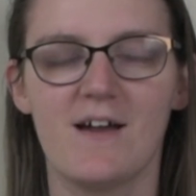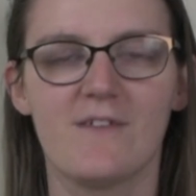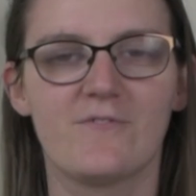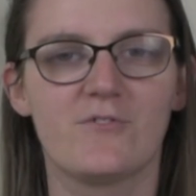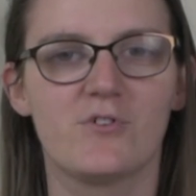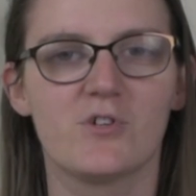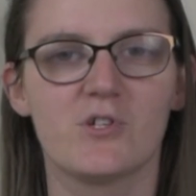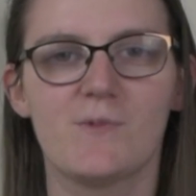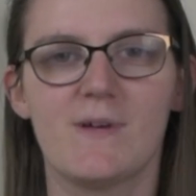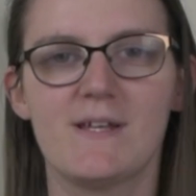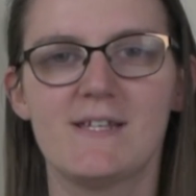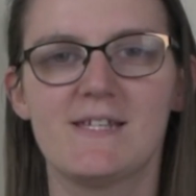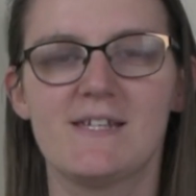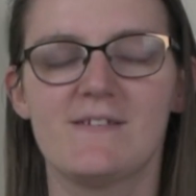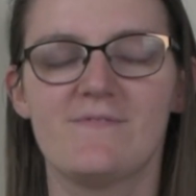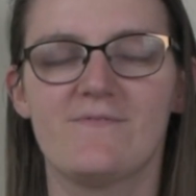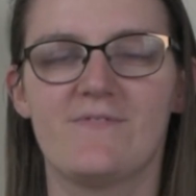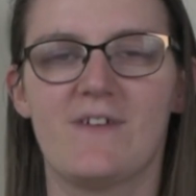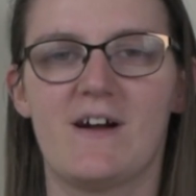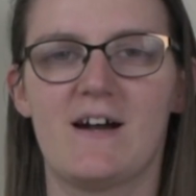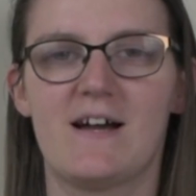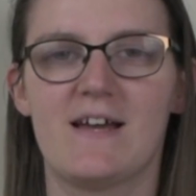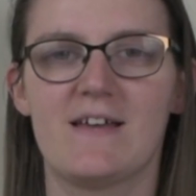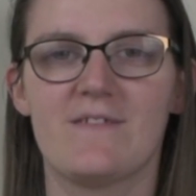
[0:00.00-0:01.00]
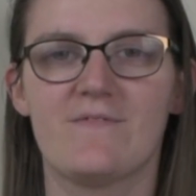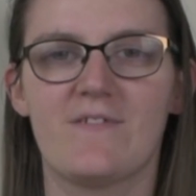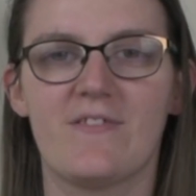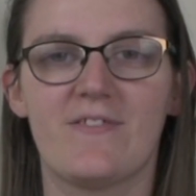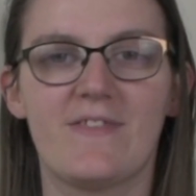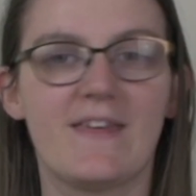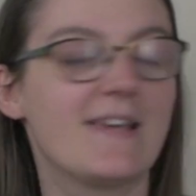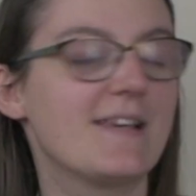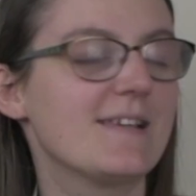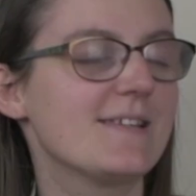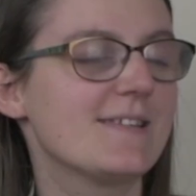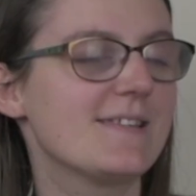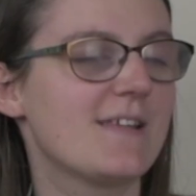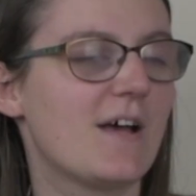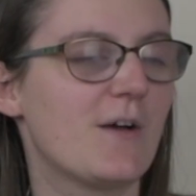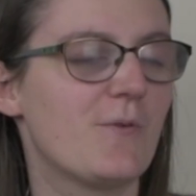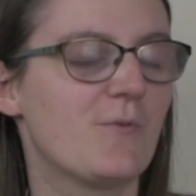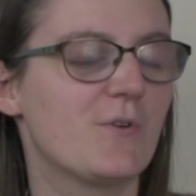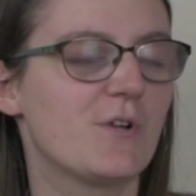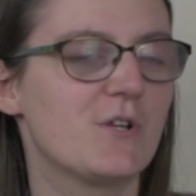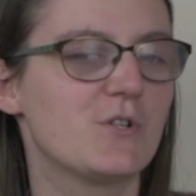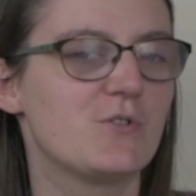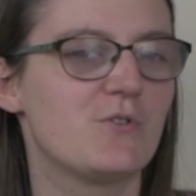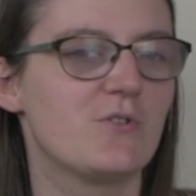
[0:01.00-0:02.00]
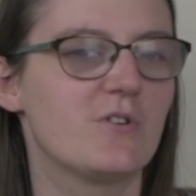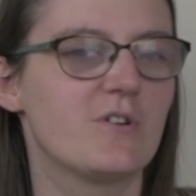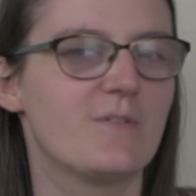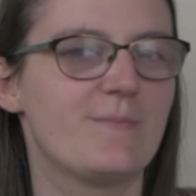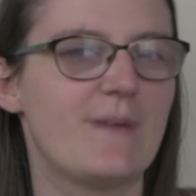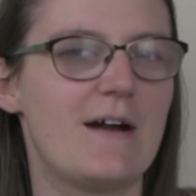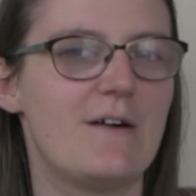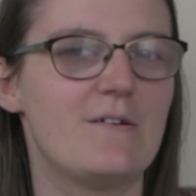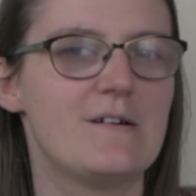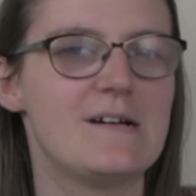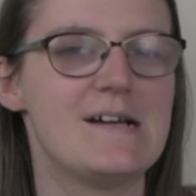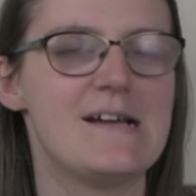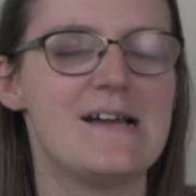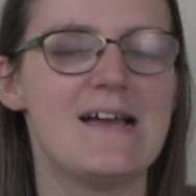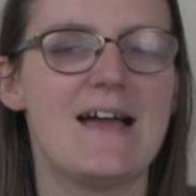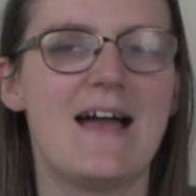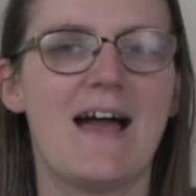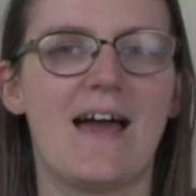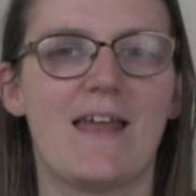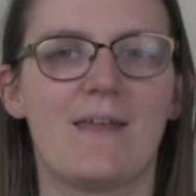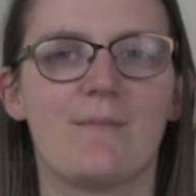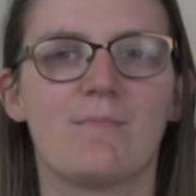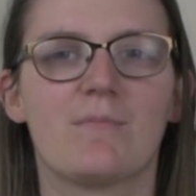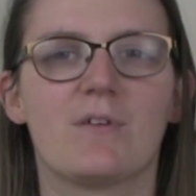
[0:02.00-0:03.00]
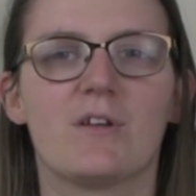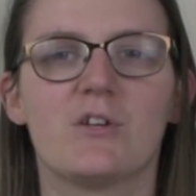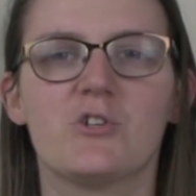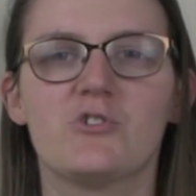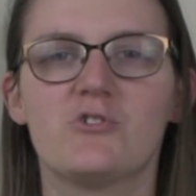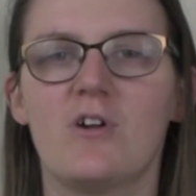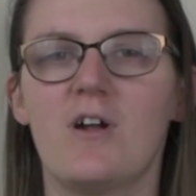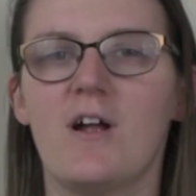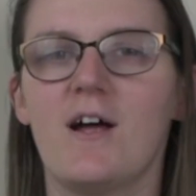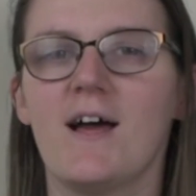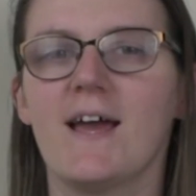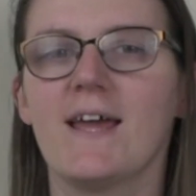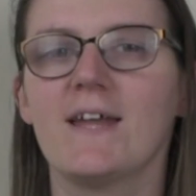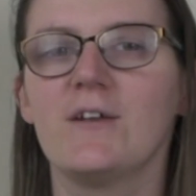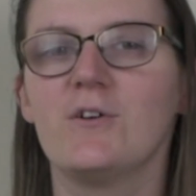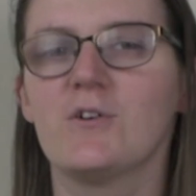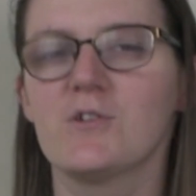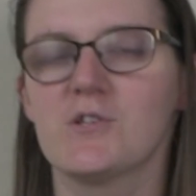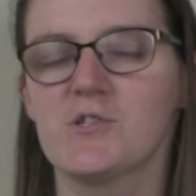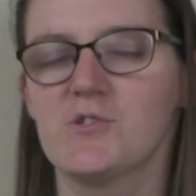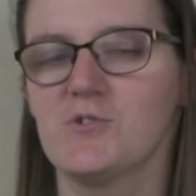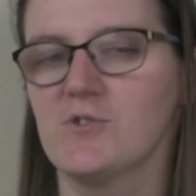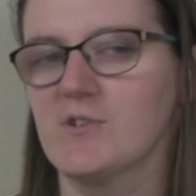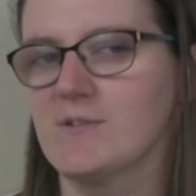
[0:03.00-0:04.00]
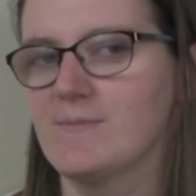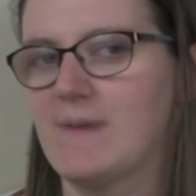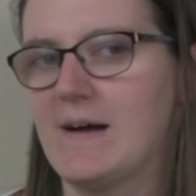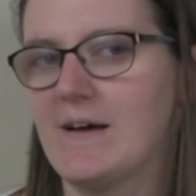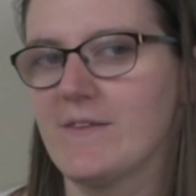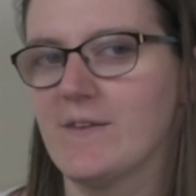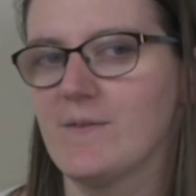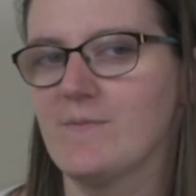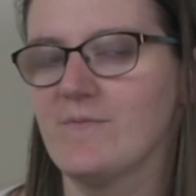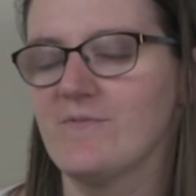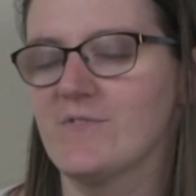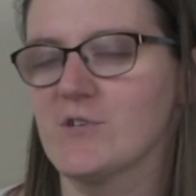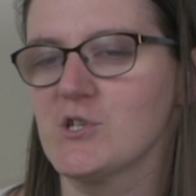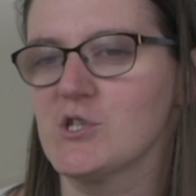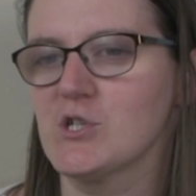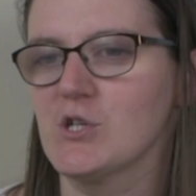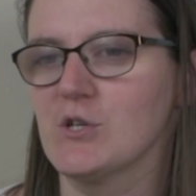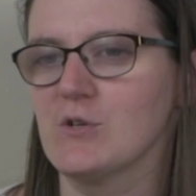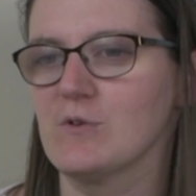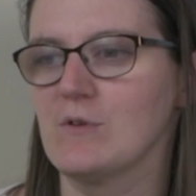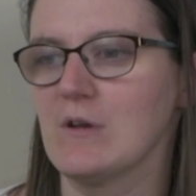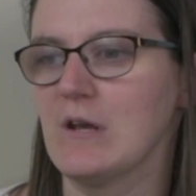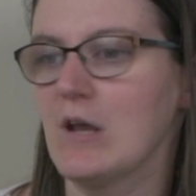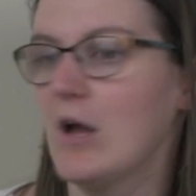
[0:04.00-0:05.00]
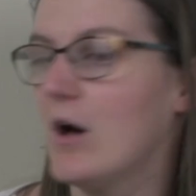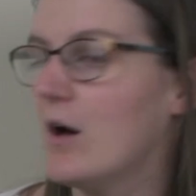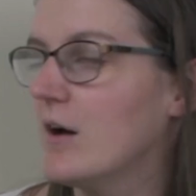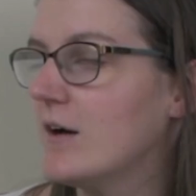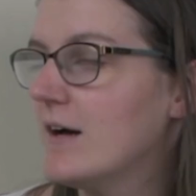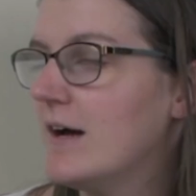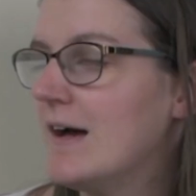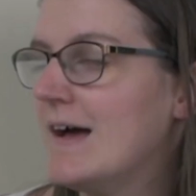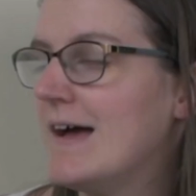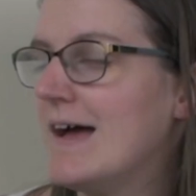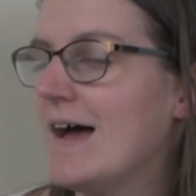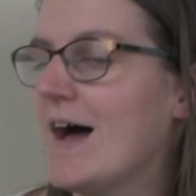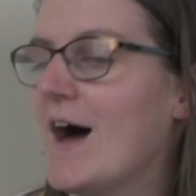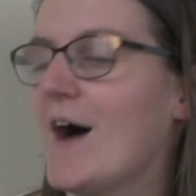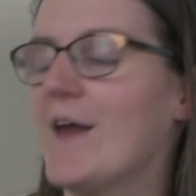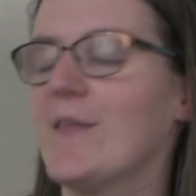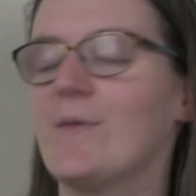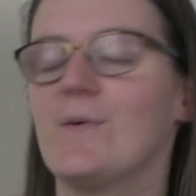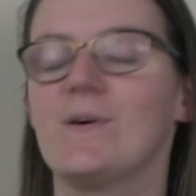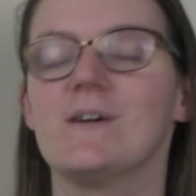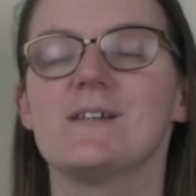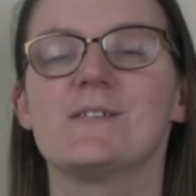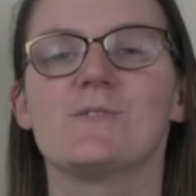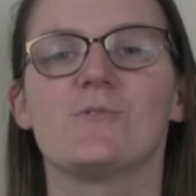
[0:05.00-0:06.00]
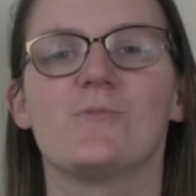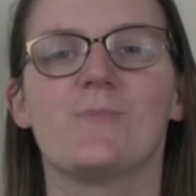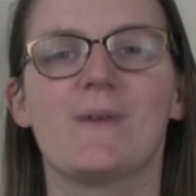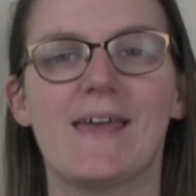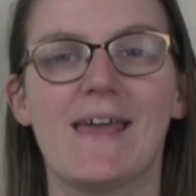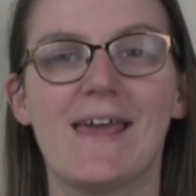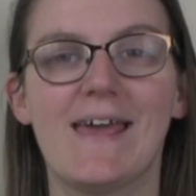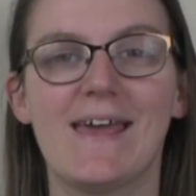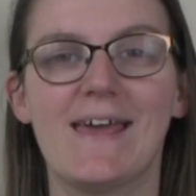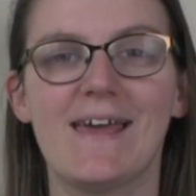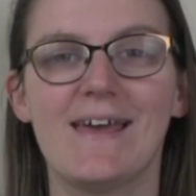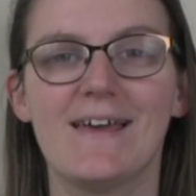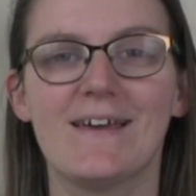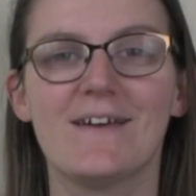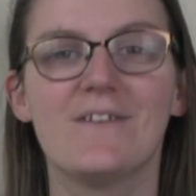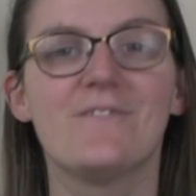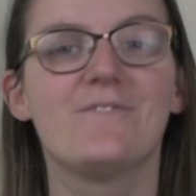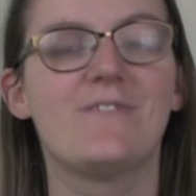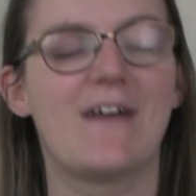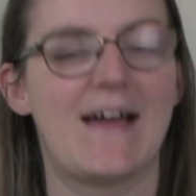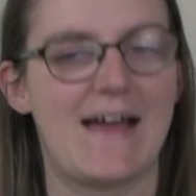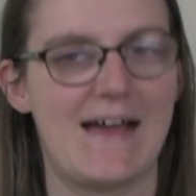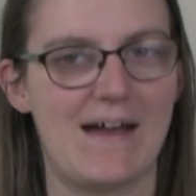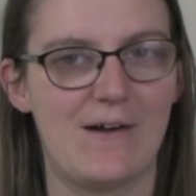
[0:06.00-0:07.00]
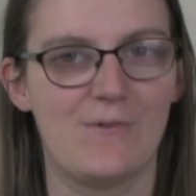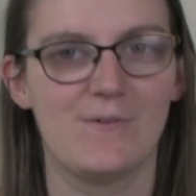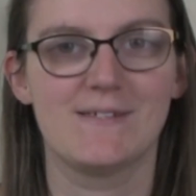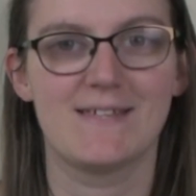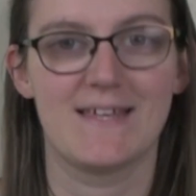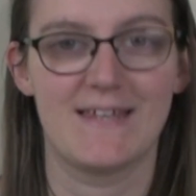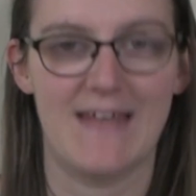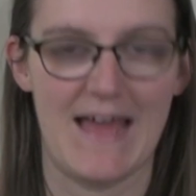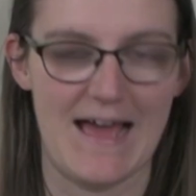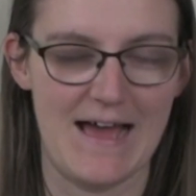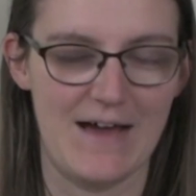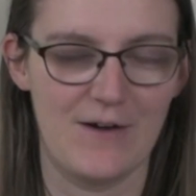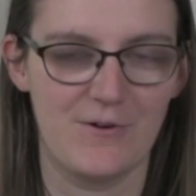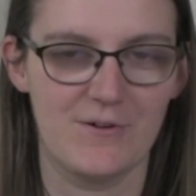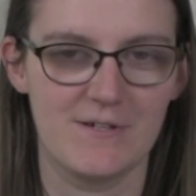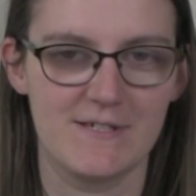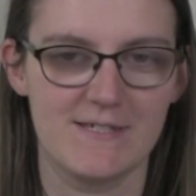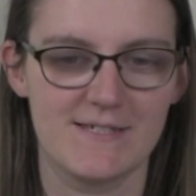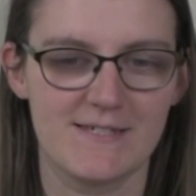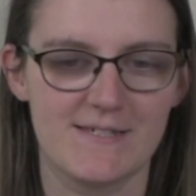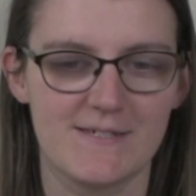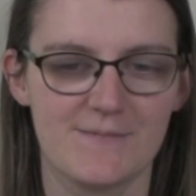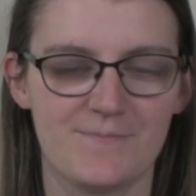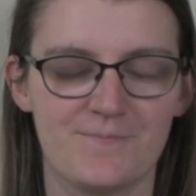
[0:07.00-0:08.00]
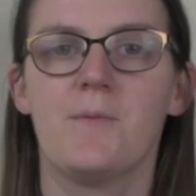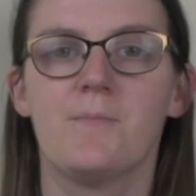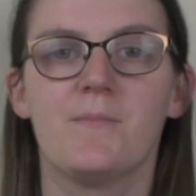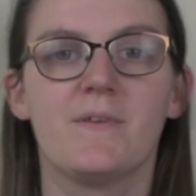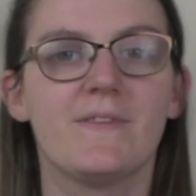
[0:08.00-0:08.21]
I've got 25 things that I want to talk about, and I'm going to try not to talk about them for too long, otherwise we'll be here for hours and hours.